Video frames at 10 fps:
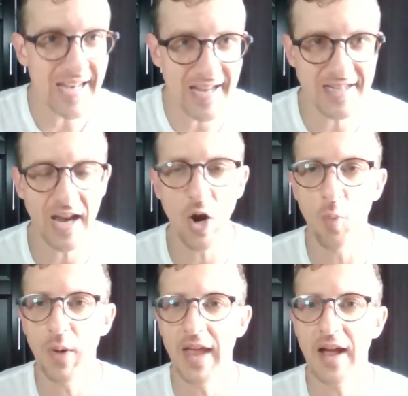Kids can
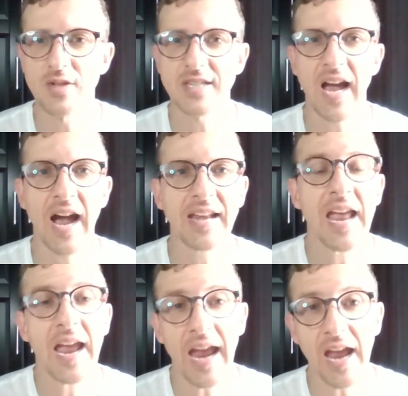go play outside,
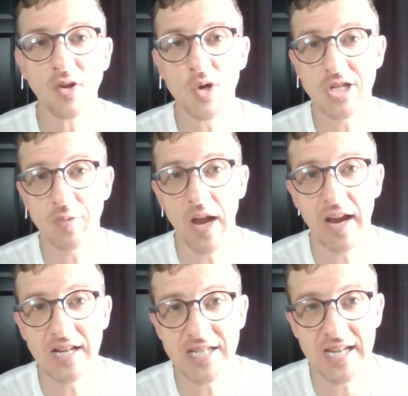and you
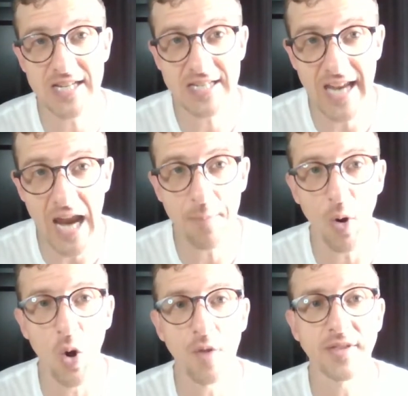escape
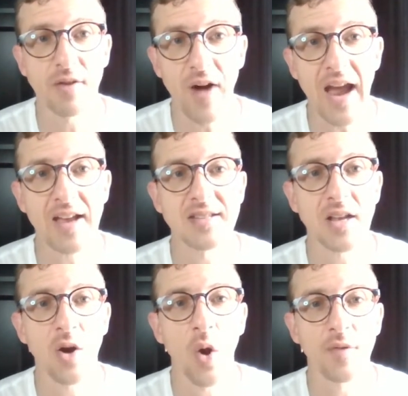all of the riots
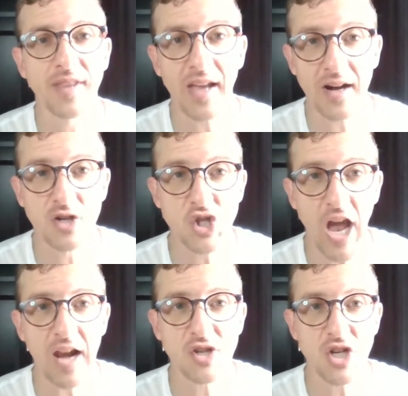and all of the other
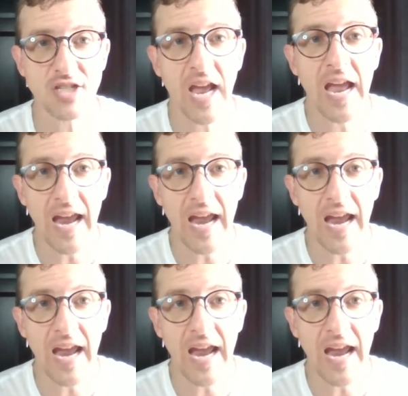challenges